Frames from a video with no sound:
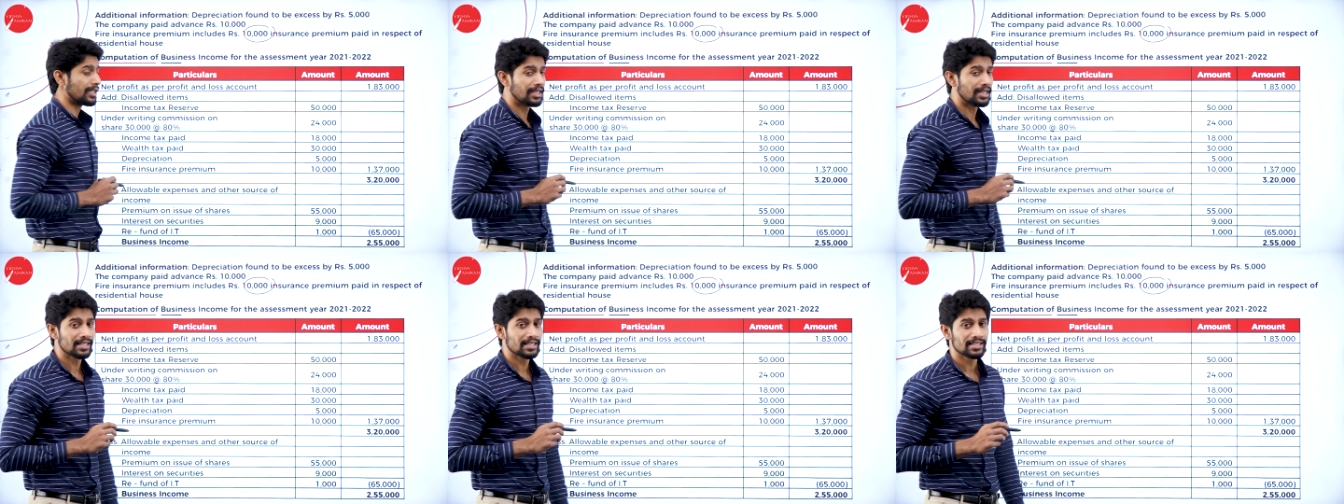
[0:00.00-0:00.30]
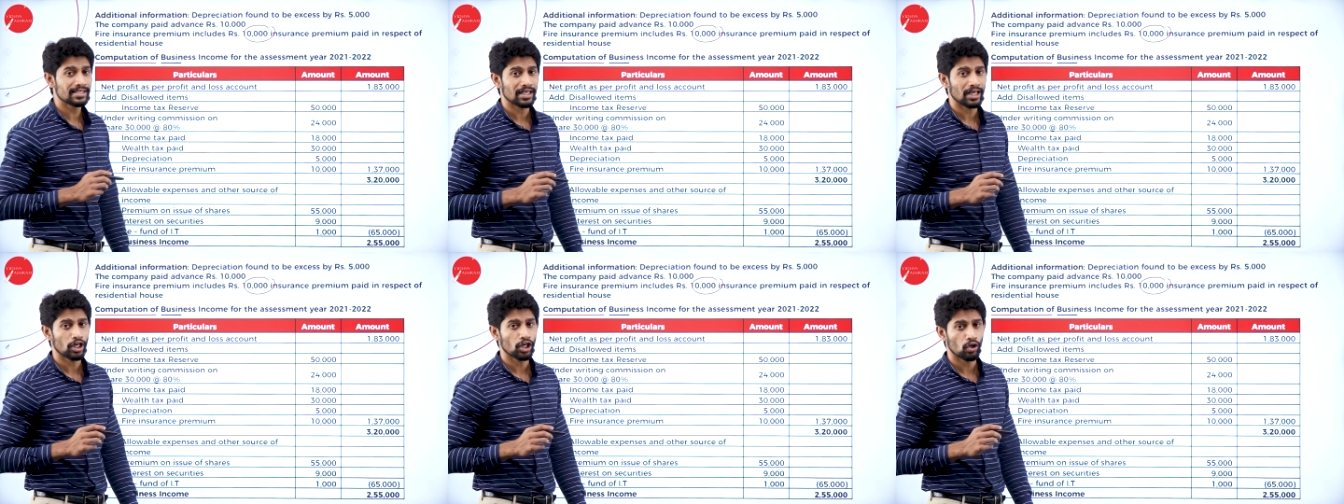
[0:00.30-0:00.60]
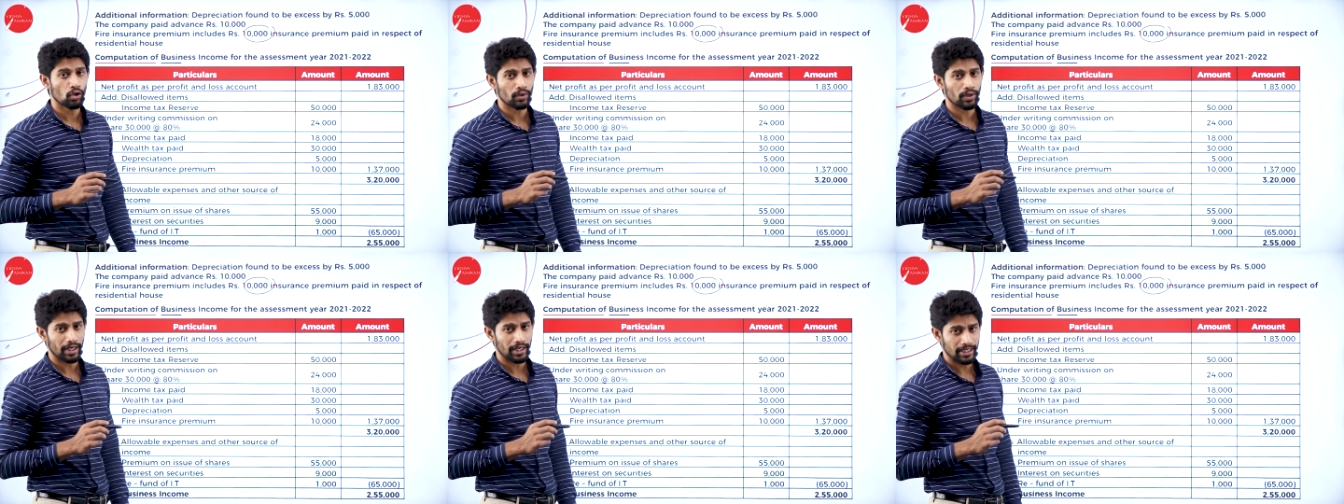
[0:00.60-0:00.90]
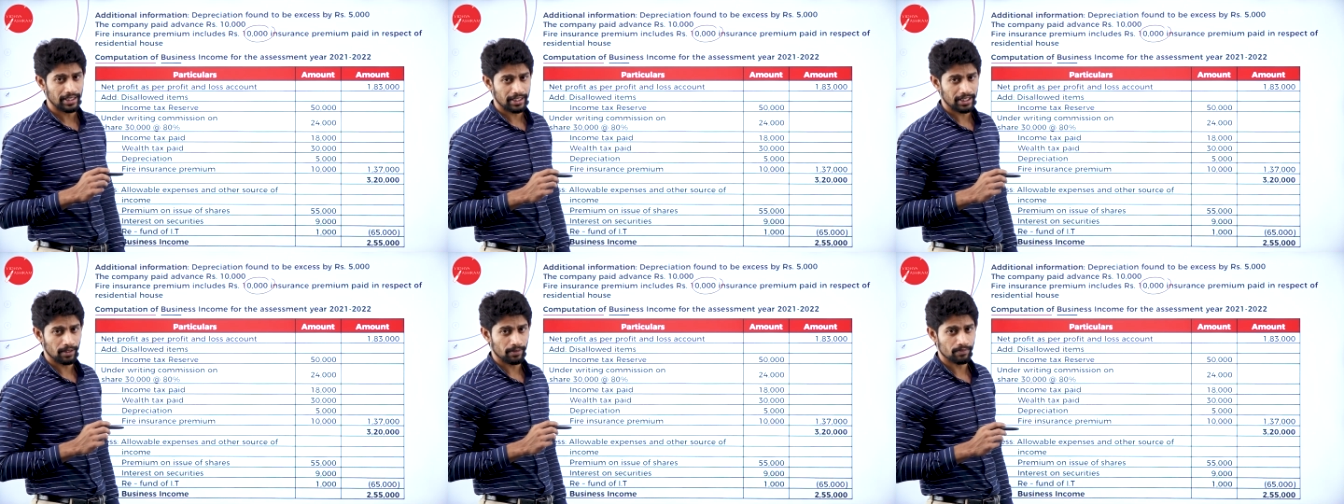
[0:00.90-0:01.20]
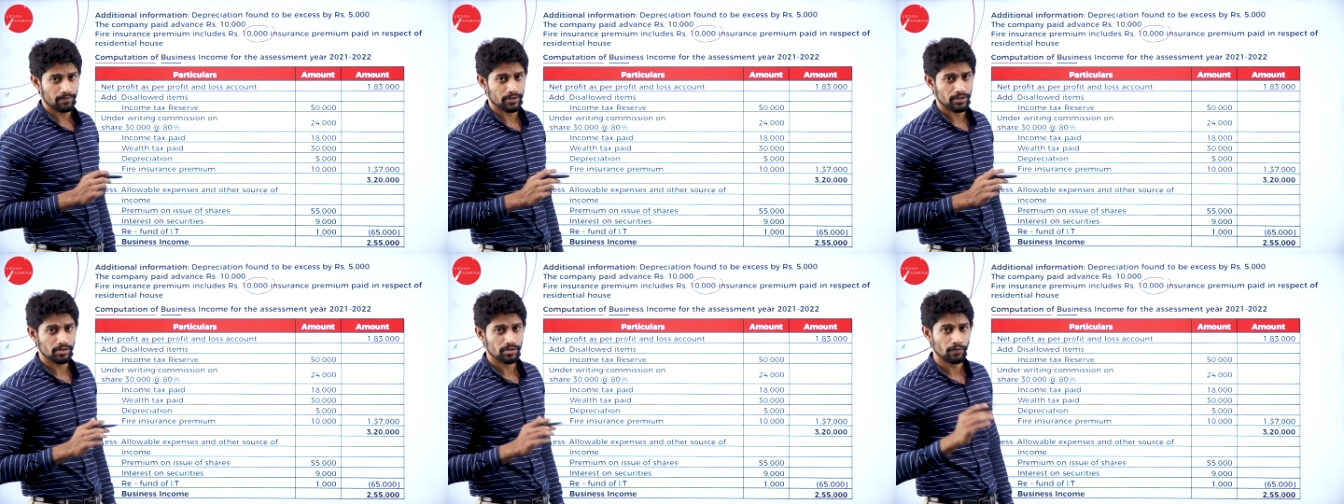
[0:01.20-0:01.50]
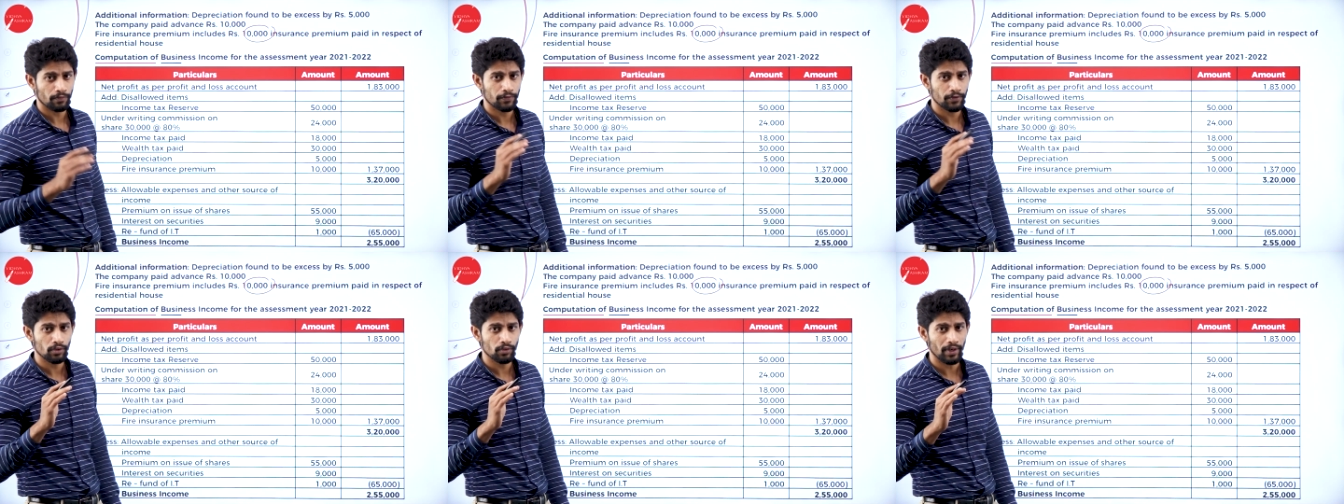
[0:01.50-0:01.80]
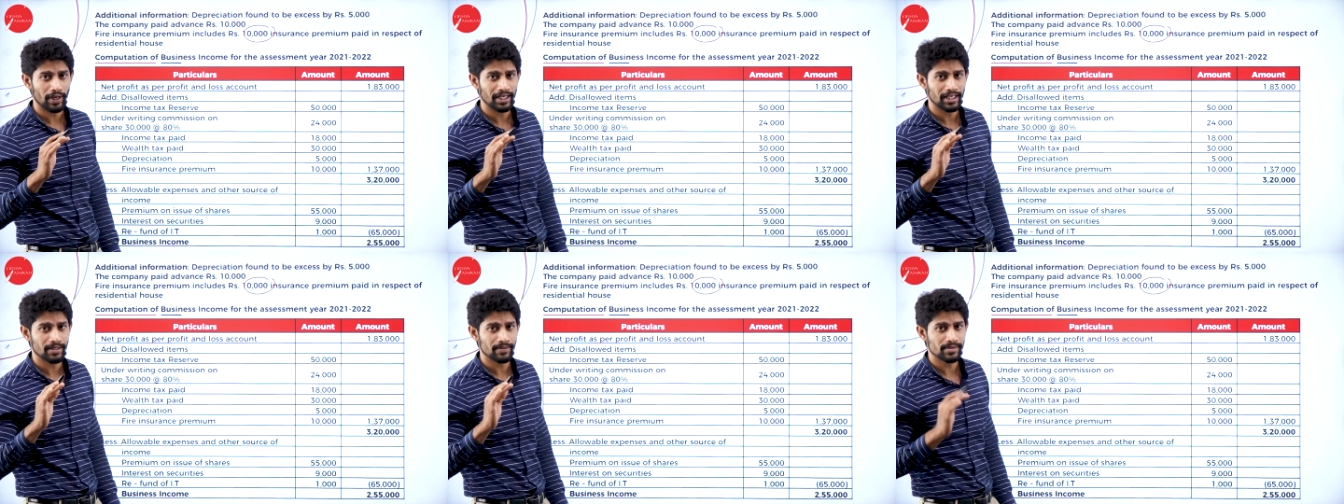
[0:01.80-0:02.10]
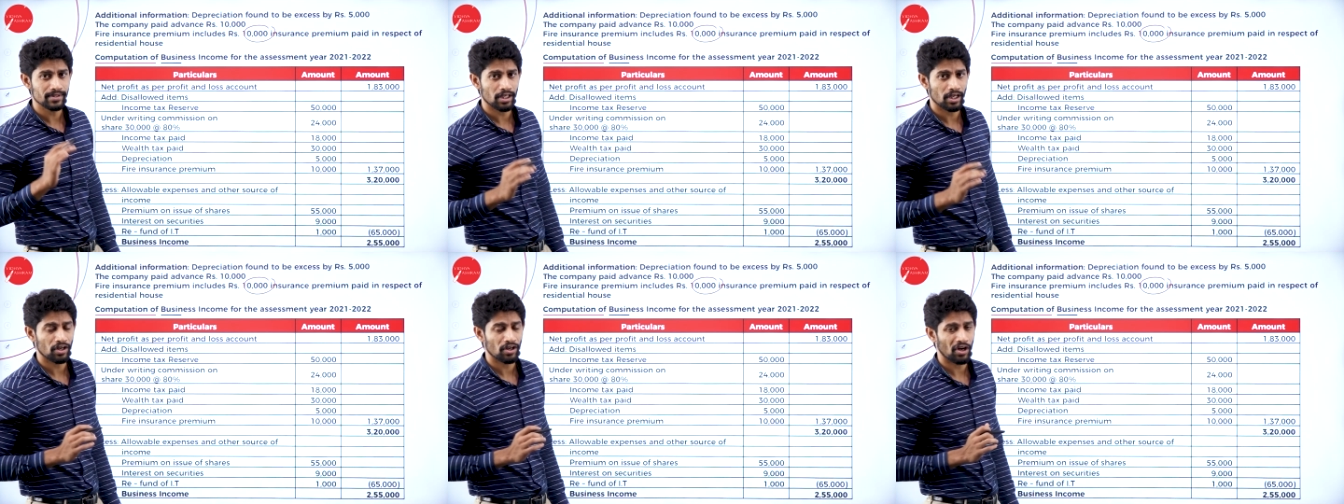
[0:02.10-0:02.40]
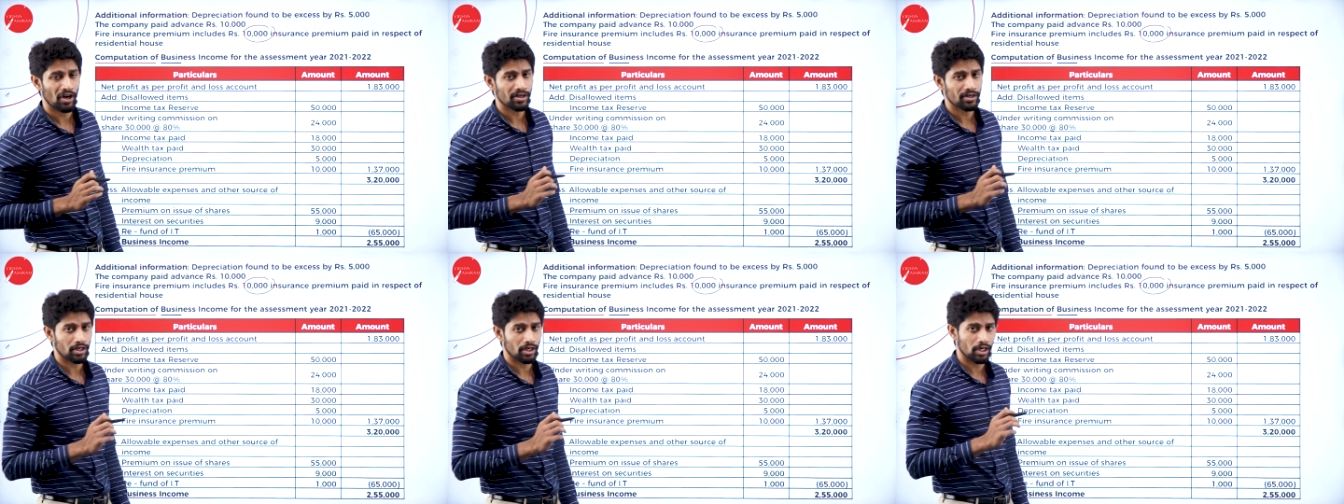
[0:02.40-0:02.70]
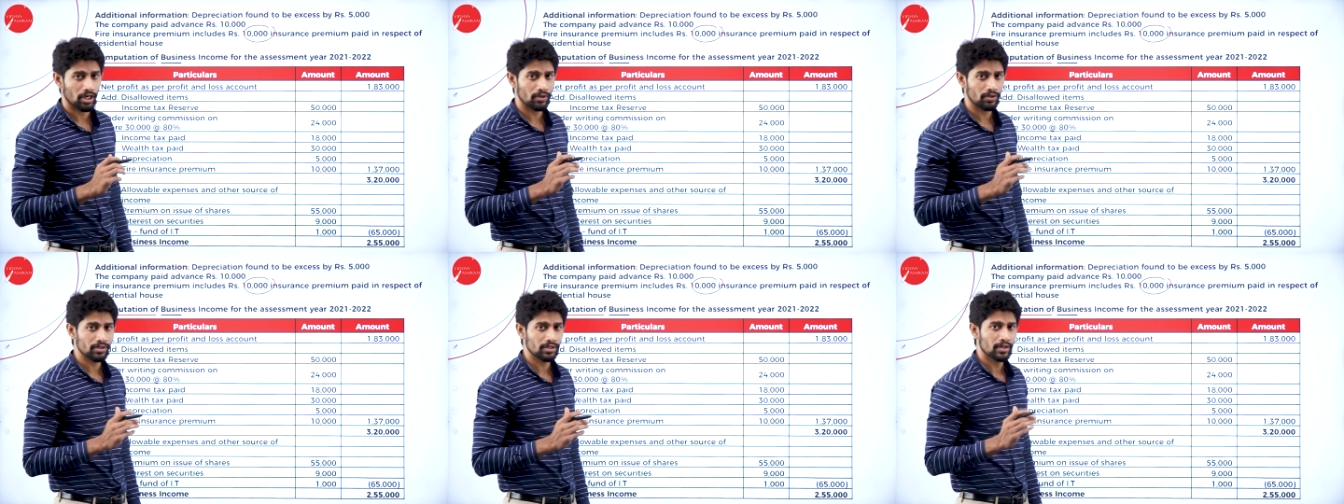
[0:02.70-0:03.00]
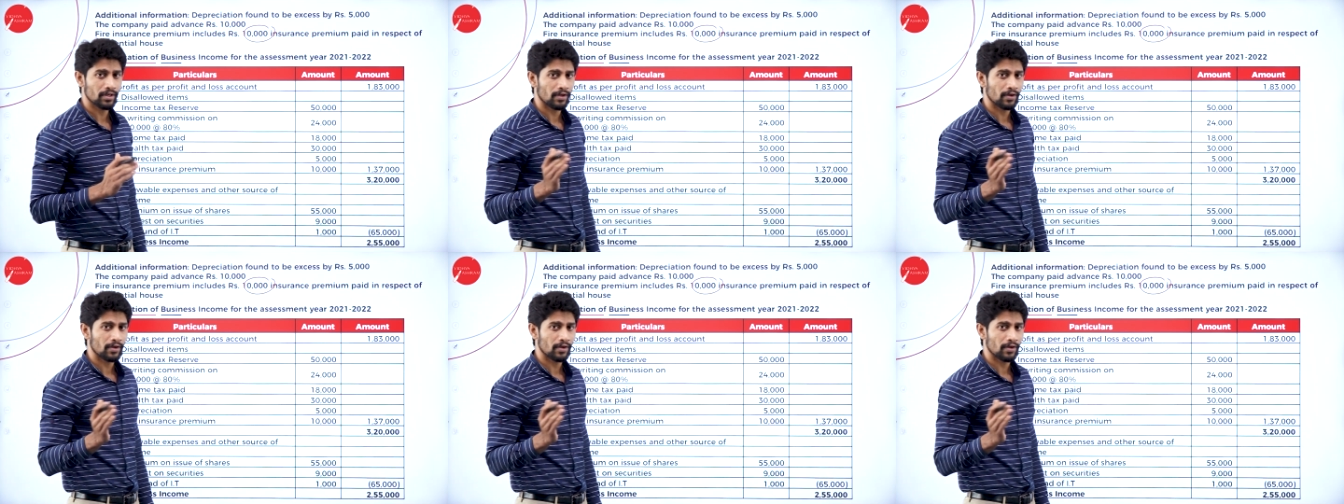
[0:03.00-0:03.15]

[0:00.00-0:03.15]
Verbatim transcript: disallowed items. So, few items are not allowed.